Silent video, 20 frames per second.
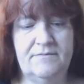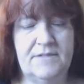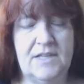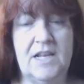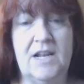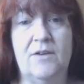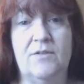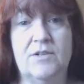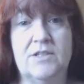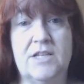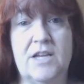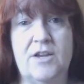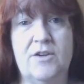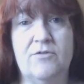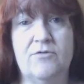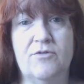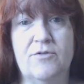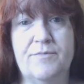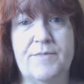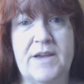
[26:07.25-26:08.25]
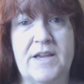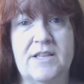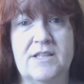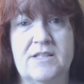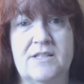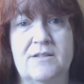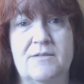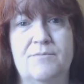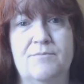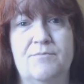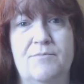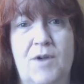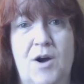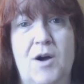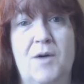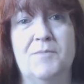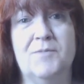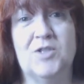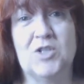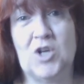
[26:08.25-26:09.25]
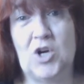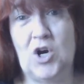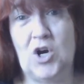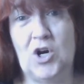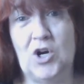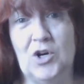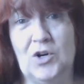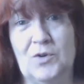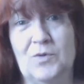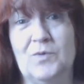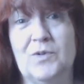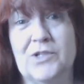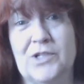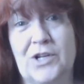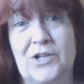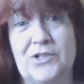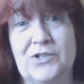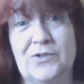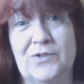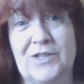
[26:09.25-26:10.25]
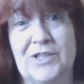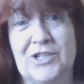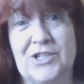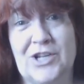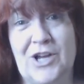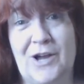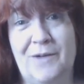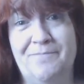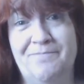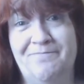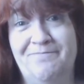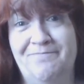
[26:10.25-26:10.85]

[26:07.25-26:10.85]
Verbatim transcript: and i will tell you roommate's mom's car was also in the shop